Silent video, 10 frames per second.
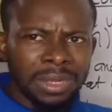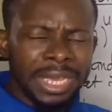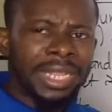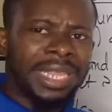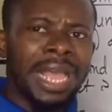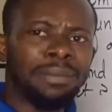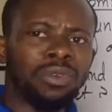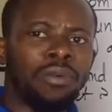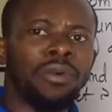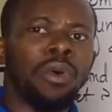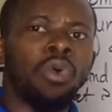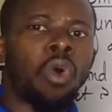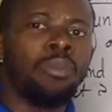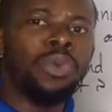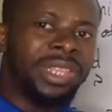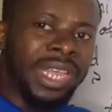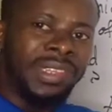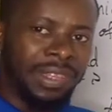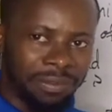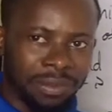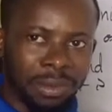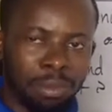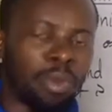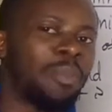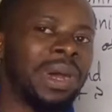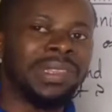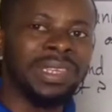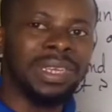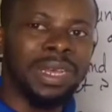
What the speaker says: in terms of commutative property.